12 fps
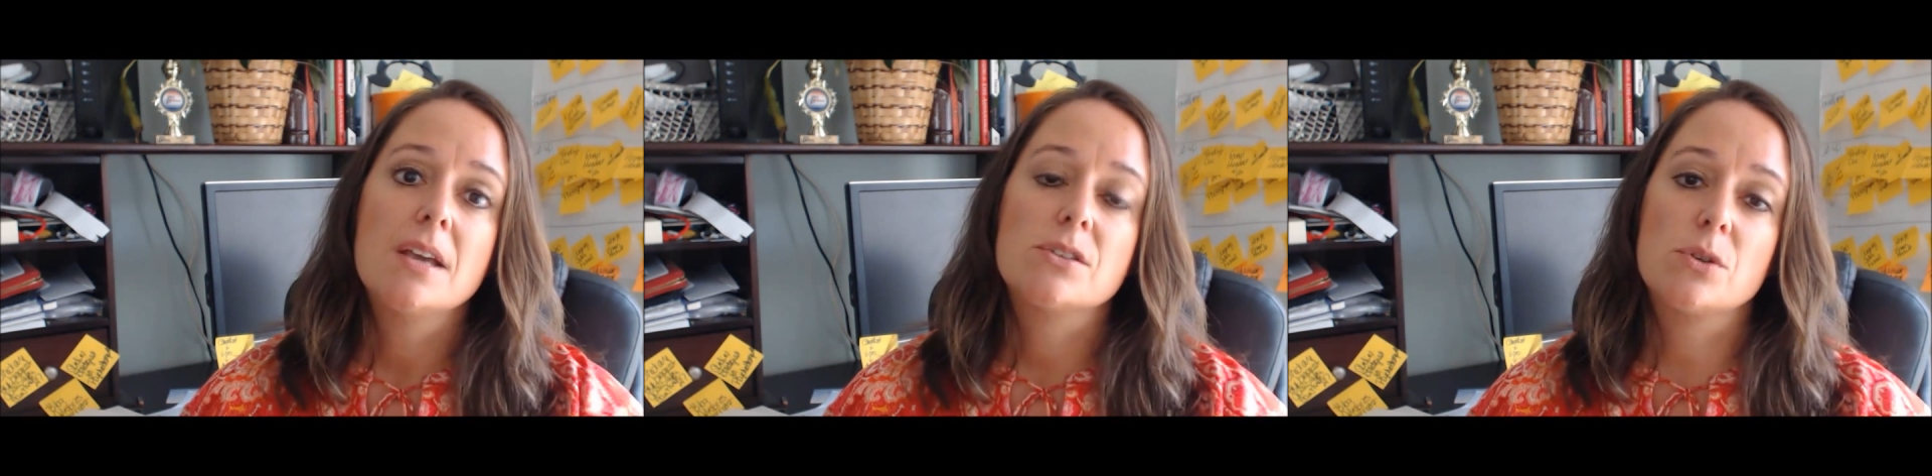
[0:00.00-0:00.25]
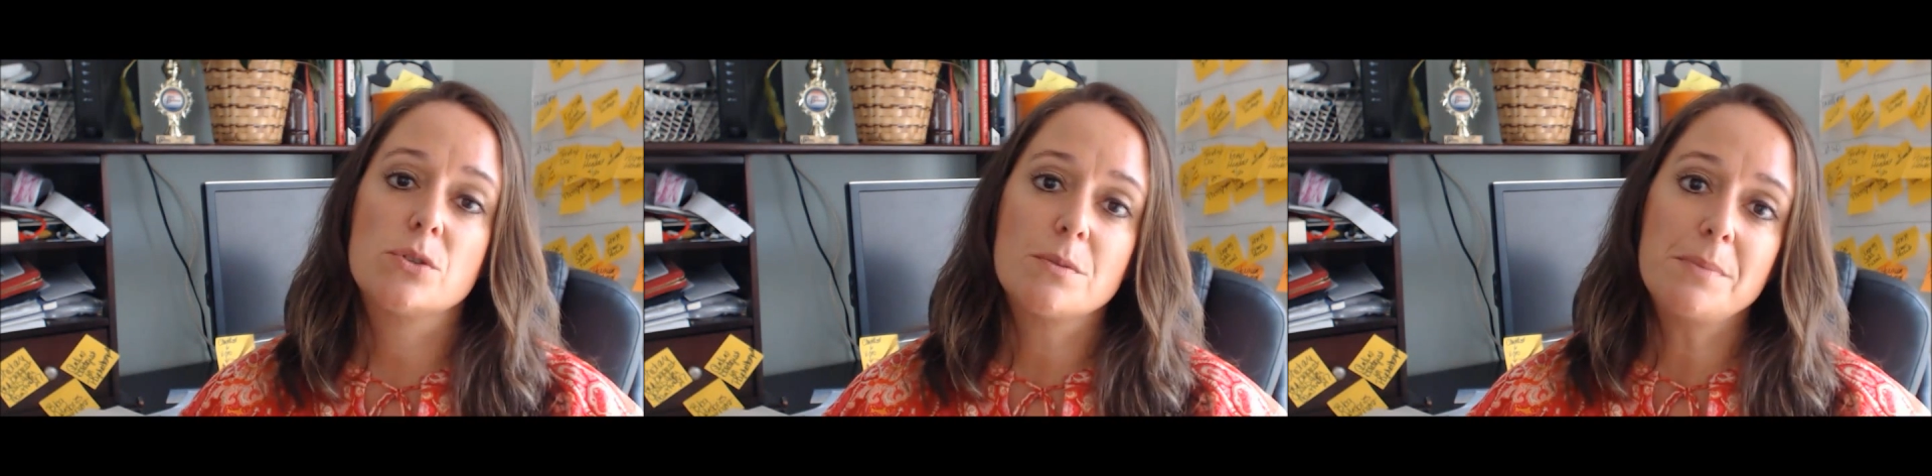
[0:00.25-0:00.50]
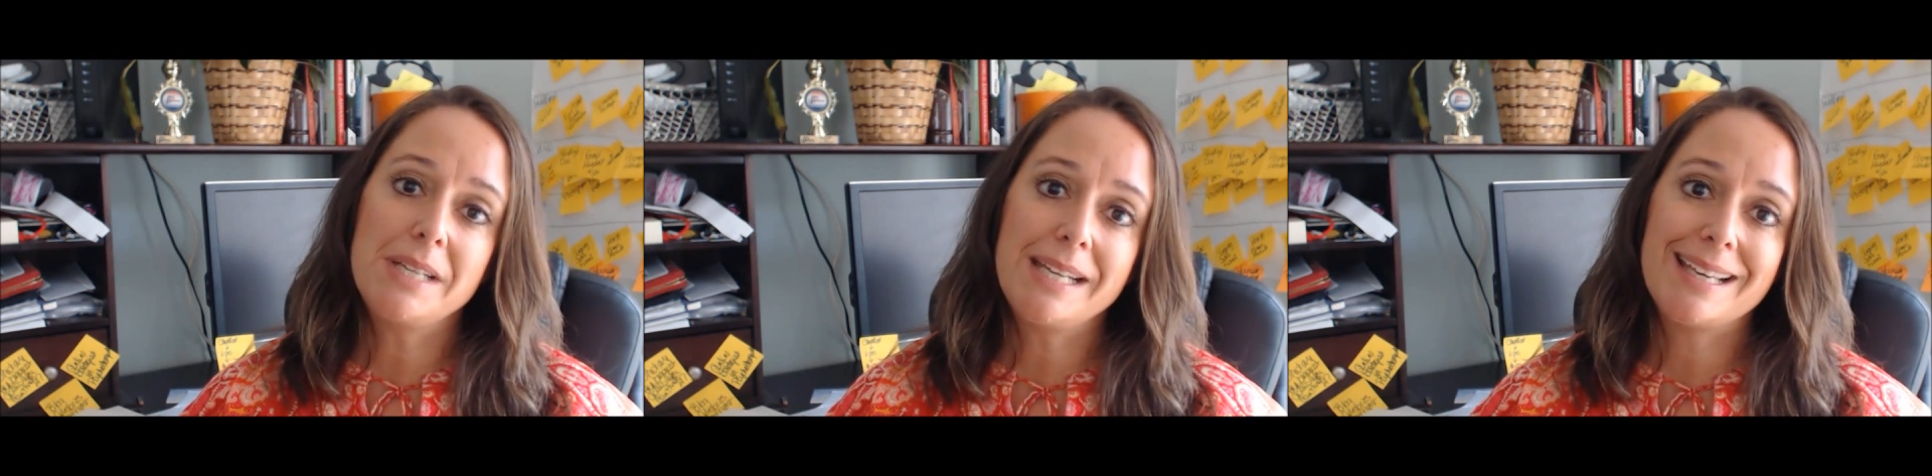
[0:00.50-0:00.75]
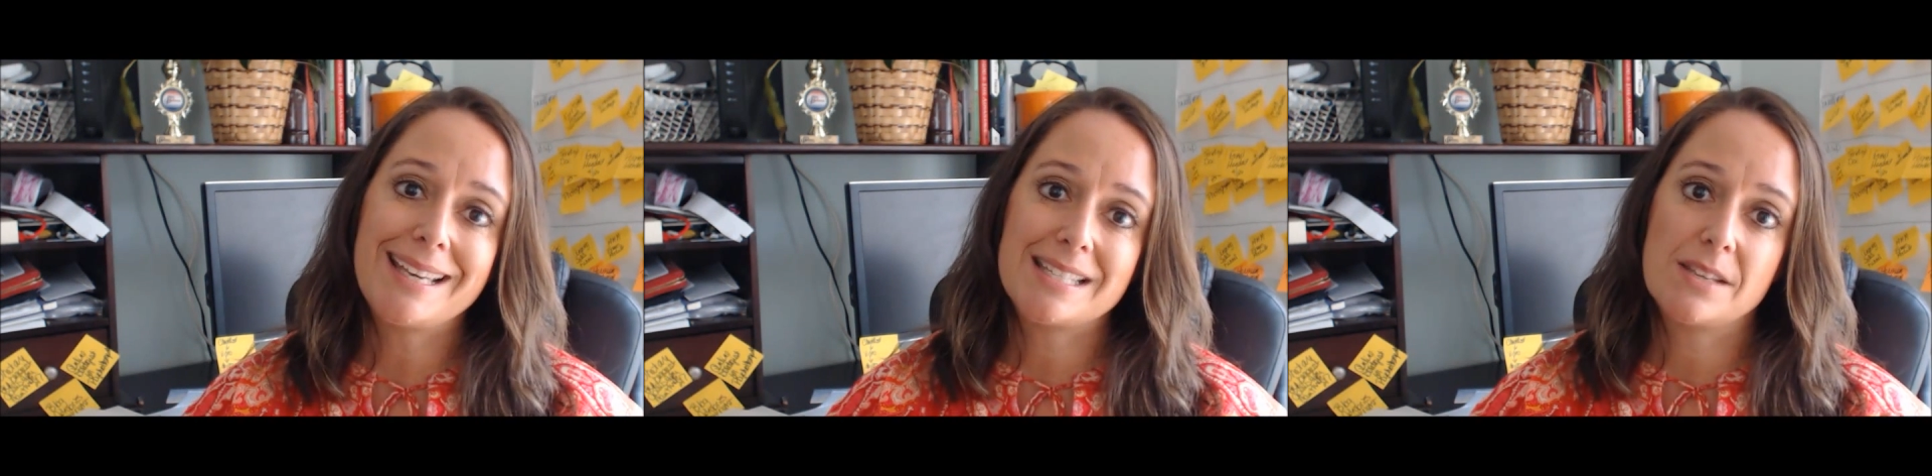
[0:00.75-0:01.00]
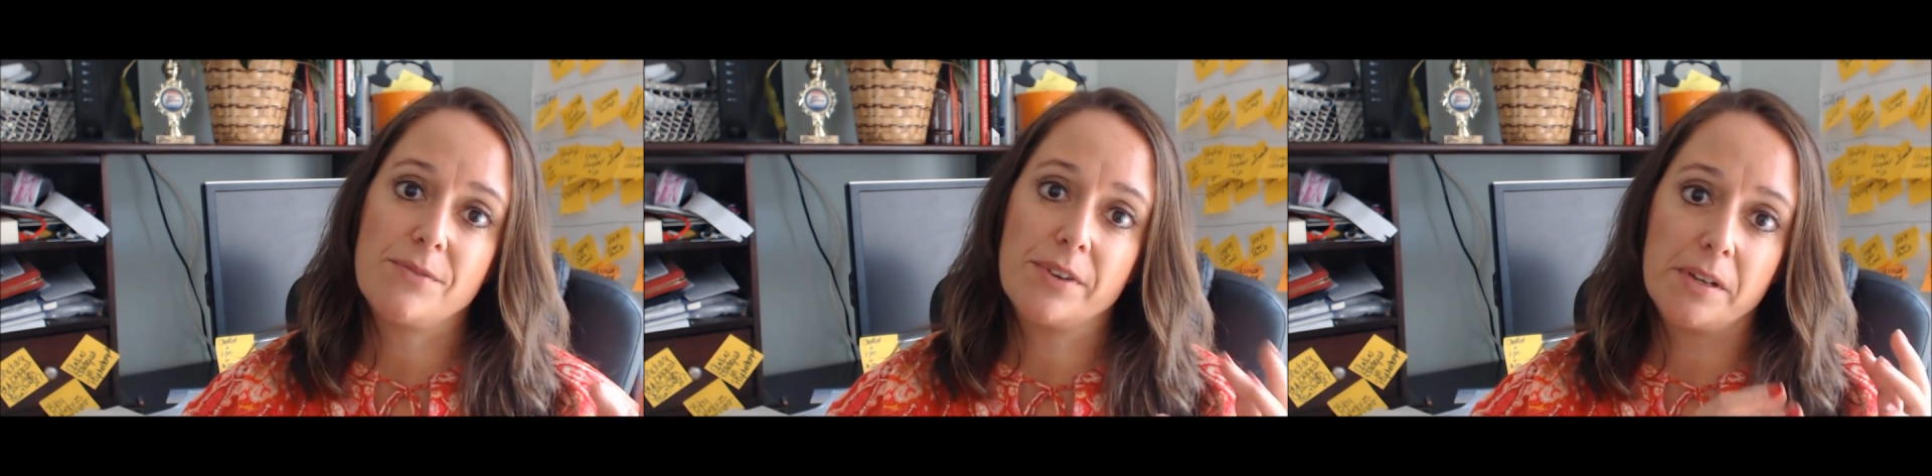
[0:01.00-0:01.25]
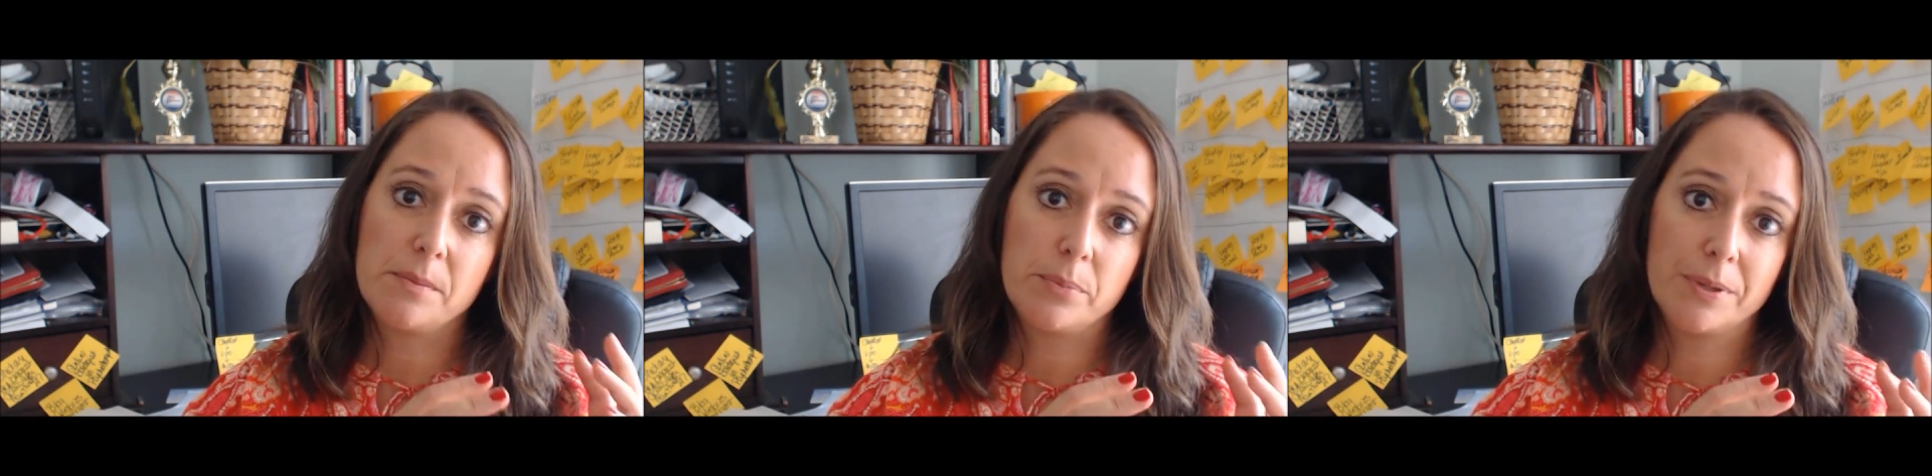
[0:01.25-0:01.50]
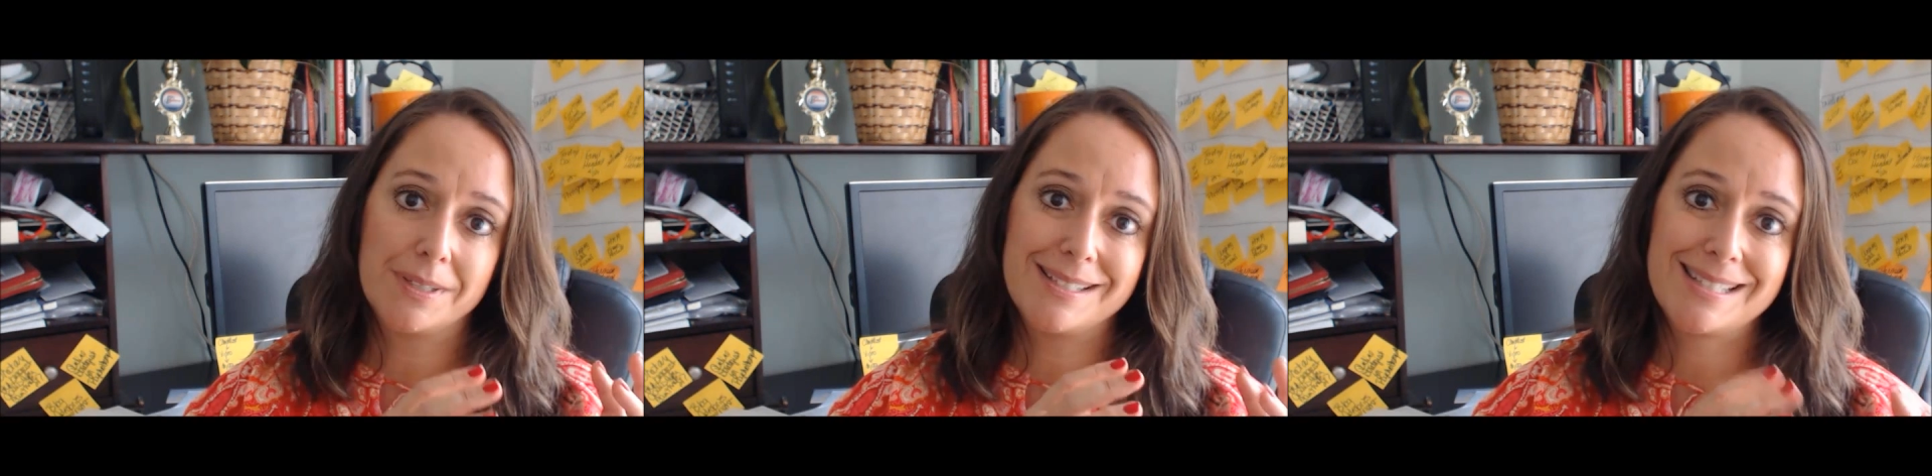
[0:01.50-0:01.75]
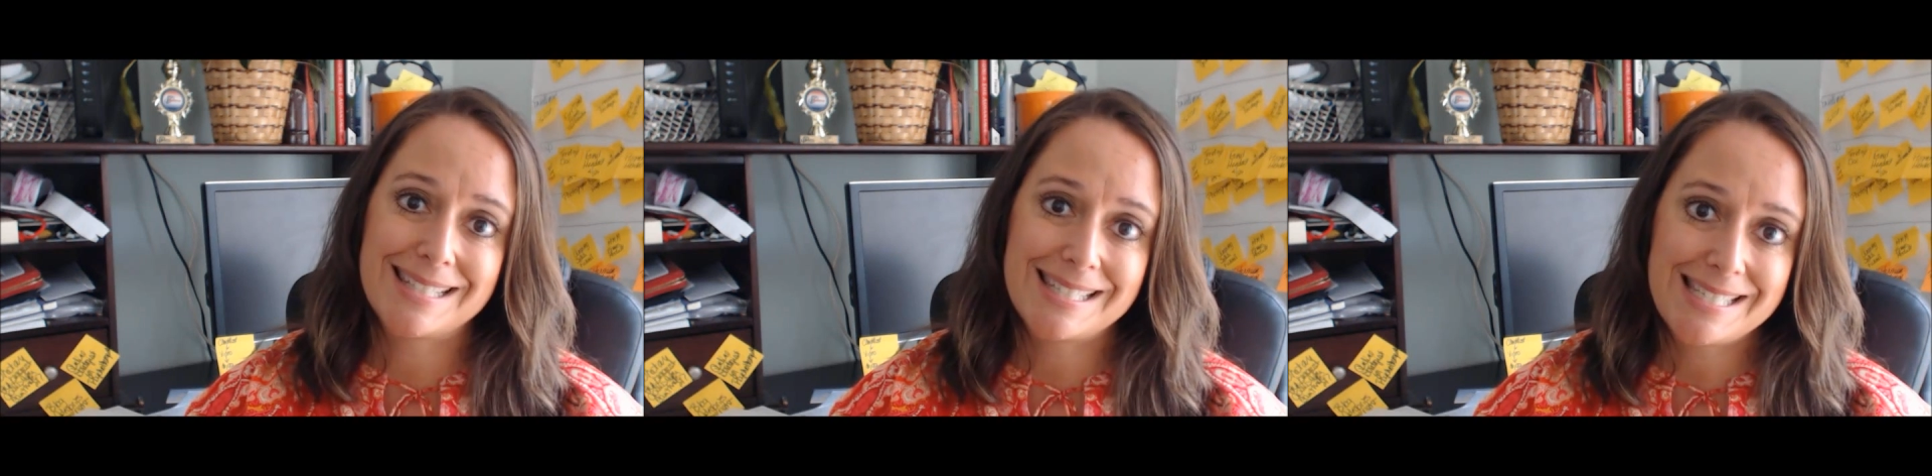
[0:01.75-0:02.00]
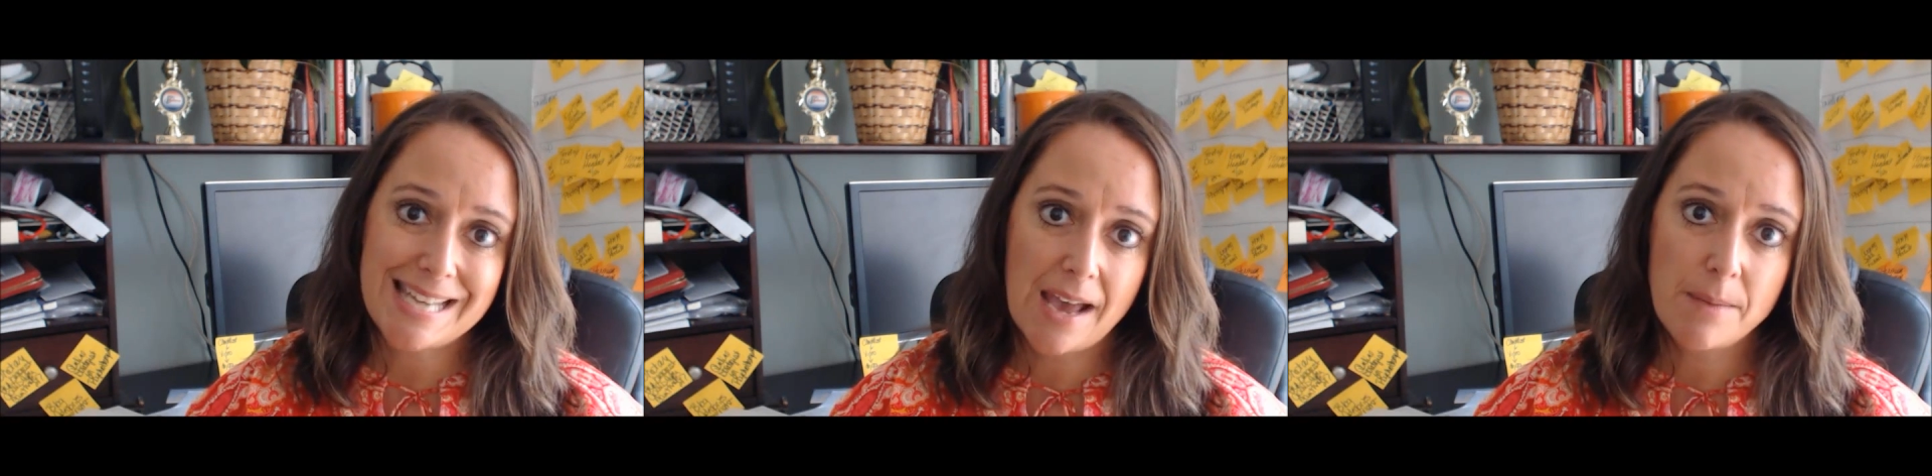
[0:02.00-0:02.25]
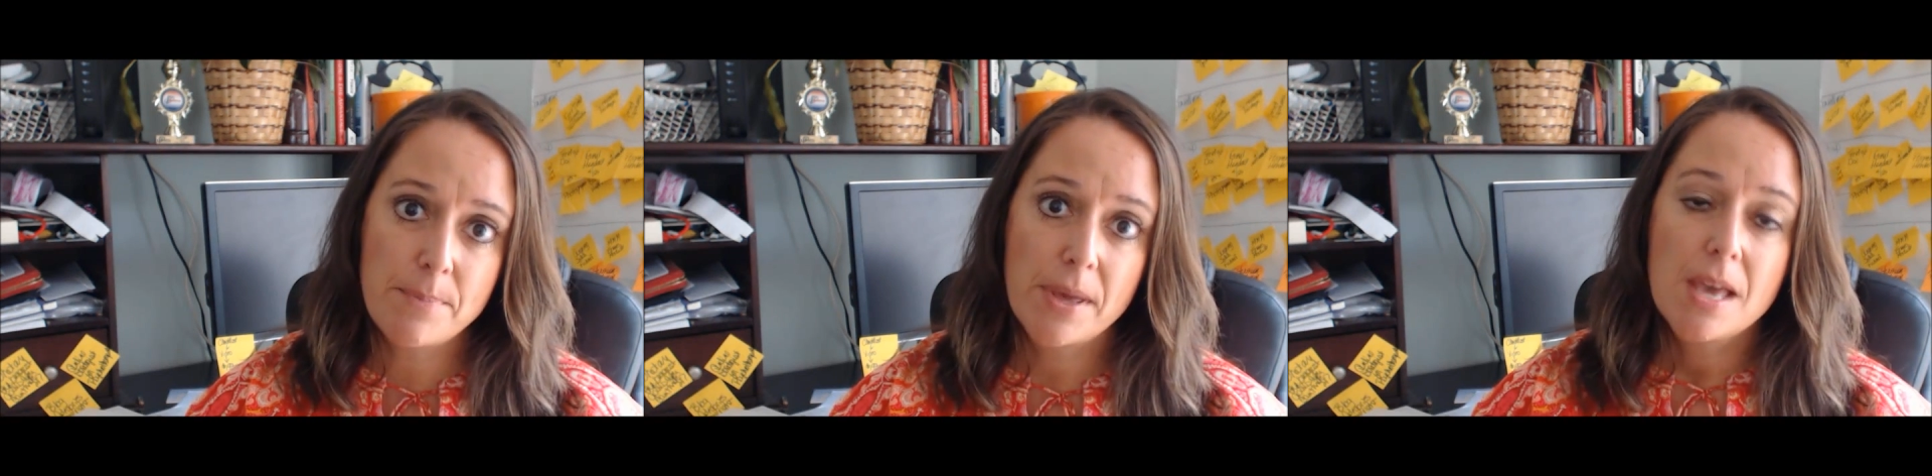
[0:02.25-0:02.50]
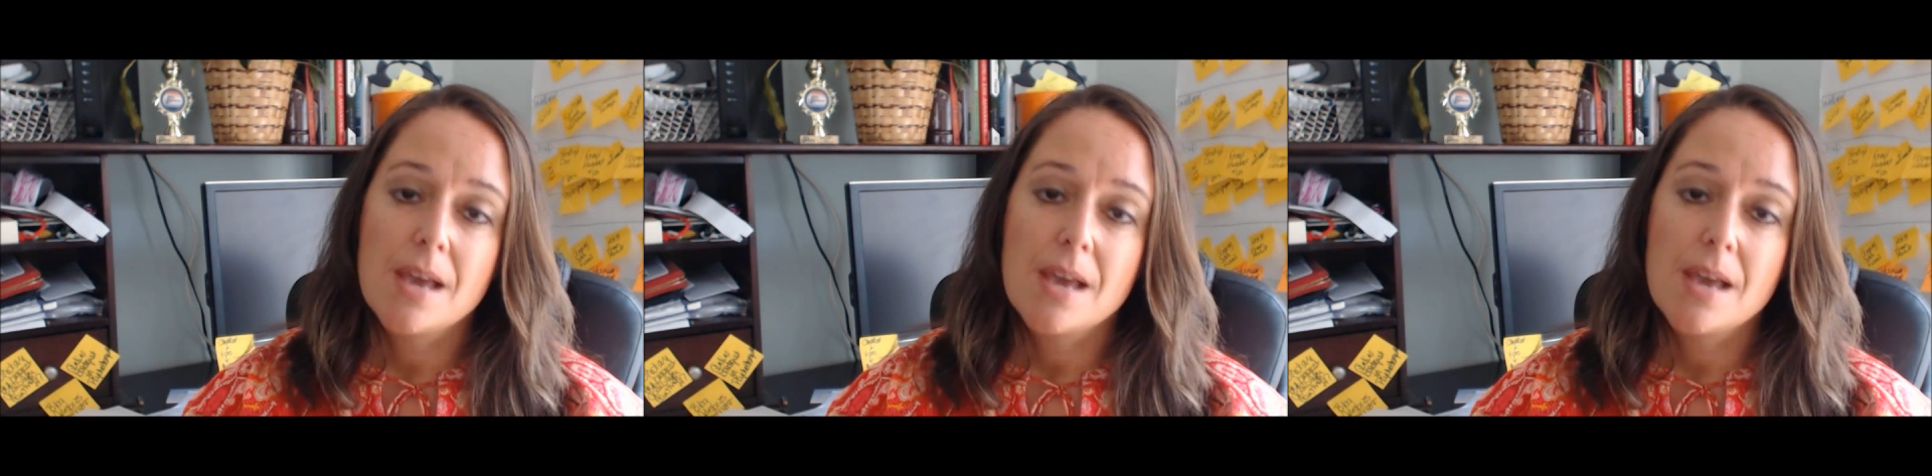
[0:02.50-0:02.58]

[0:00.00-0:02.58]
Social media is a very important step,